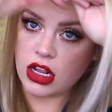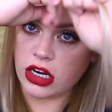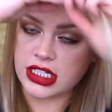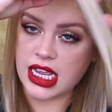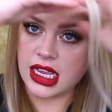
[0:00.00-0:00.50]

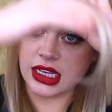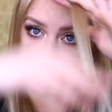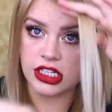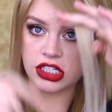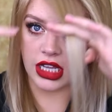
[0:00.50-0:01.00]
or taking a
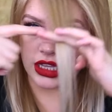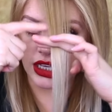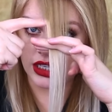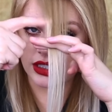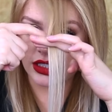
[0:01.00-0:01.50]
section like
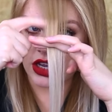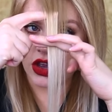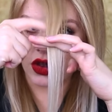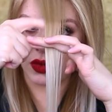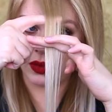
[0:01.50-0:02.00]
this,
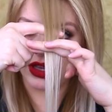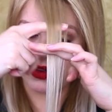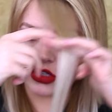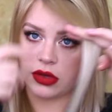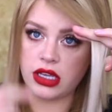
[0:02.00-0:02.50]

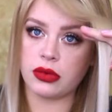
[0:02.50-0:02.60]
doing